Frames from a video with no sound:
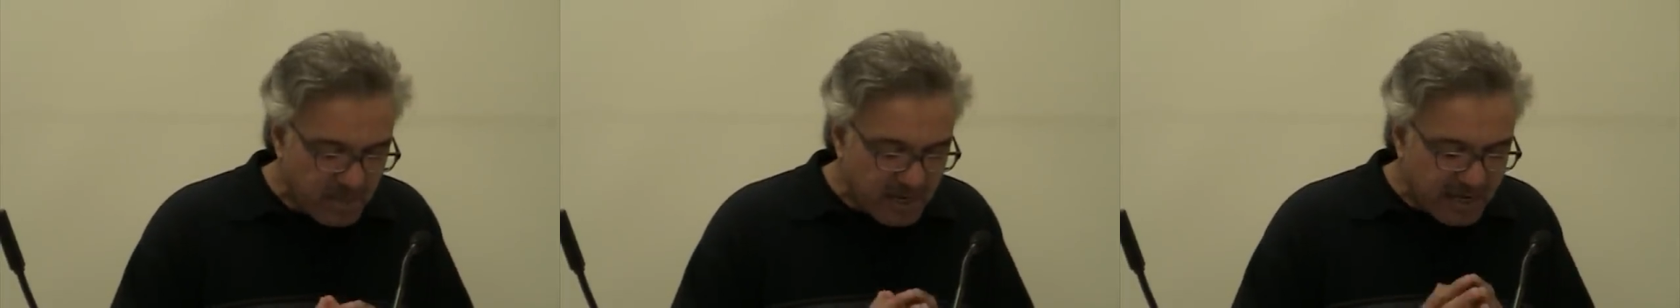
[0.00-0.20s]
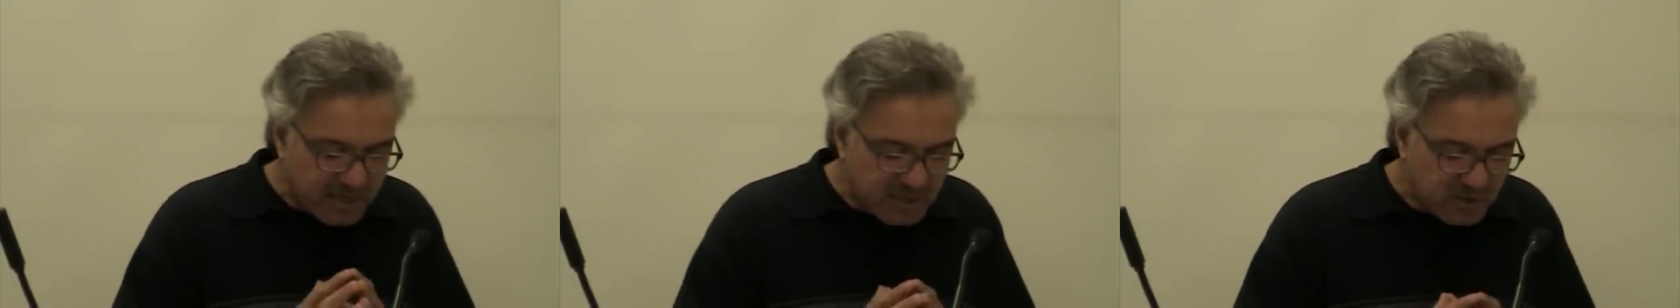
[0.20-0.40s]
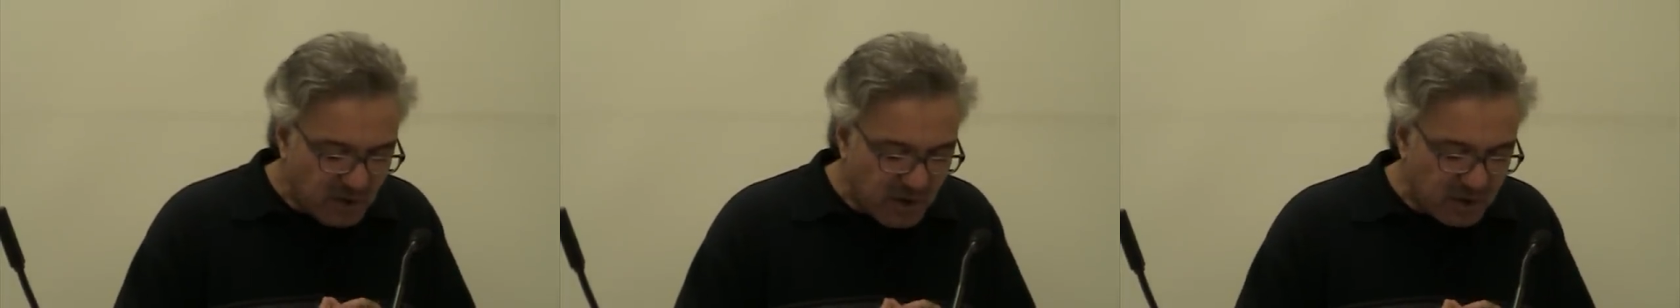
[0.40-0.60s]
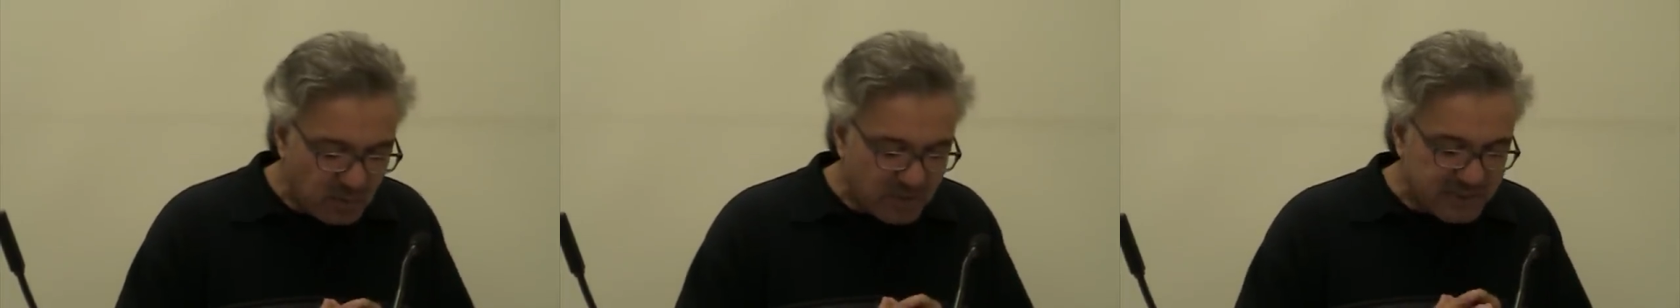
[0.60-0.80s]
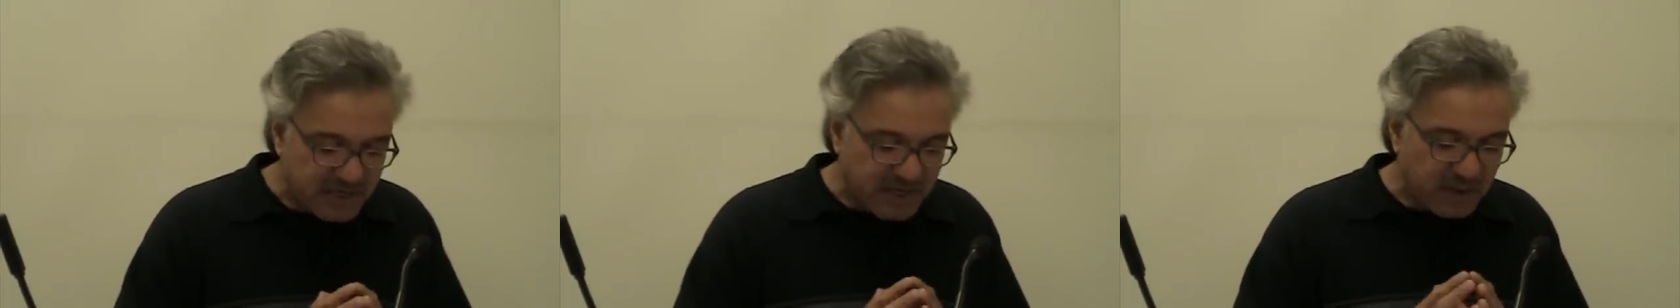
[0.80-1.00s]
Israel
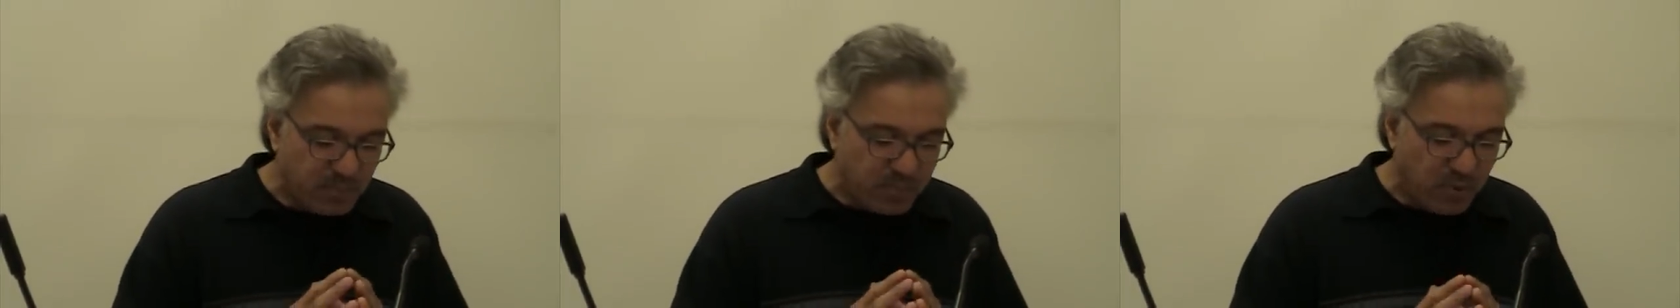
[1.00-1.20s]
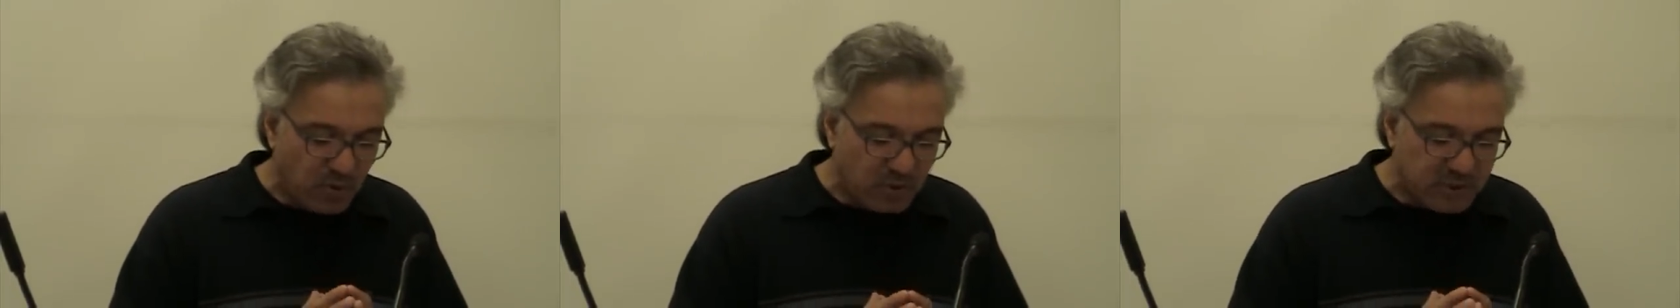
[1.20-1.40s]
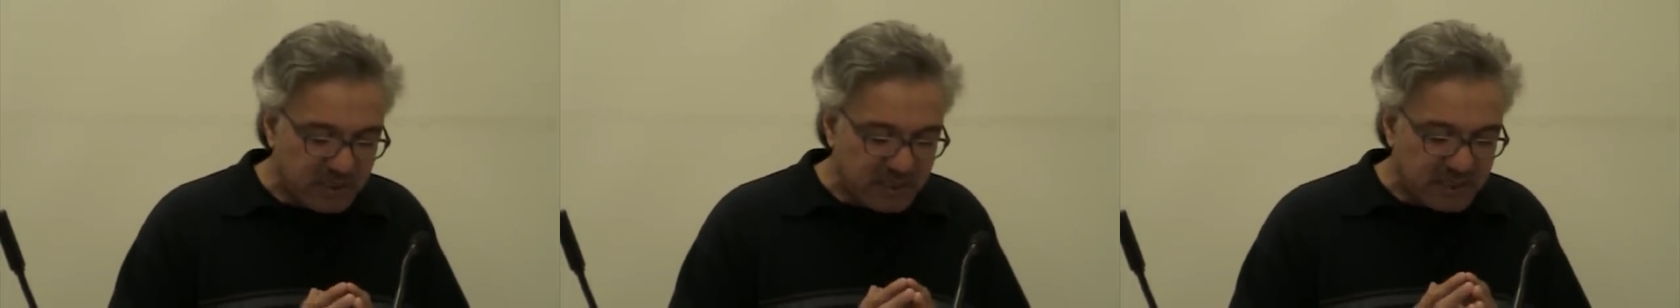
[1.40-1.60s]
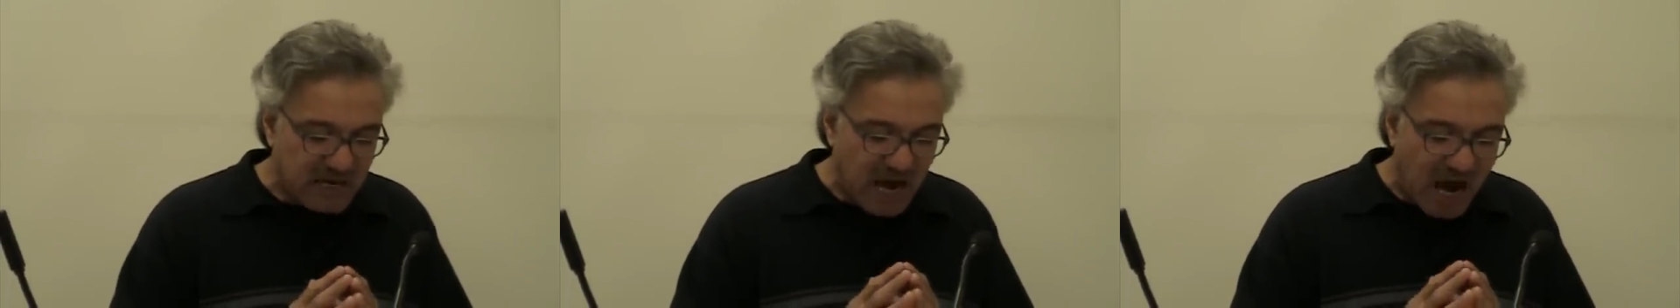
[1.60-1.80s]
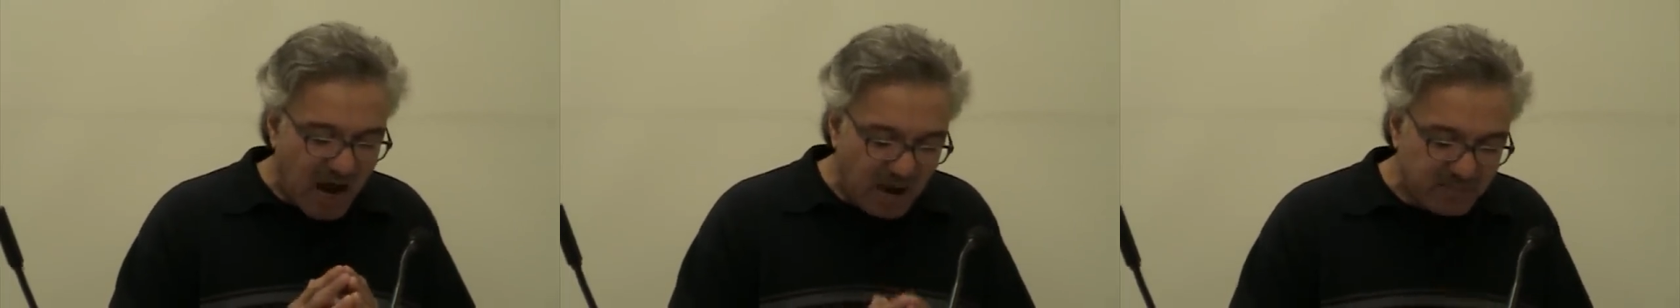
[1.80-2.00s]
was an important
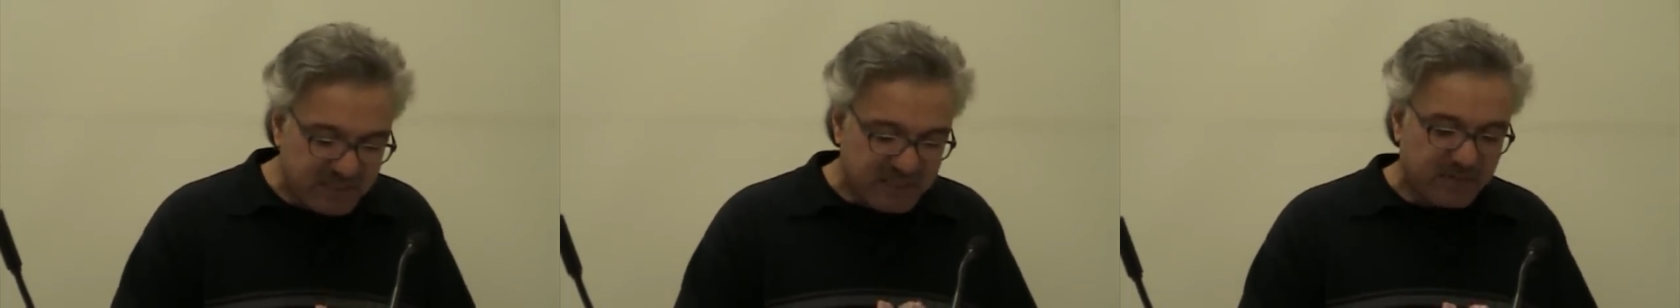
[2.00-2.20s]
arms